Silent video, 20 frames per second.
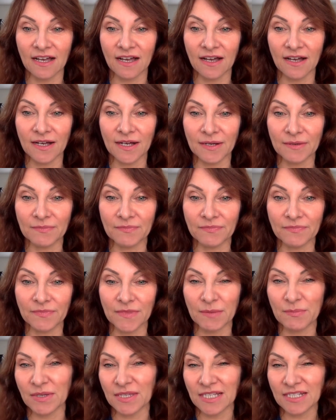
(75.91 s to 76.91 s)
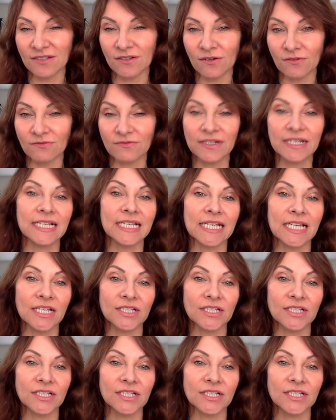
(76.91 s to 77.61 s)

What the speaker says: but they're not really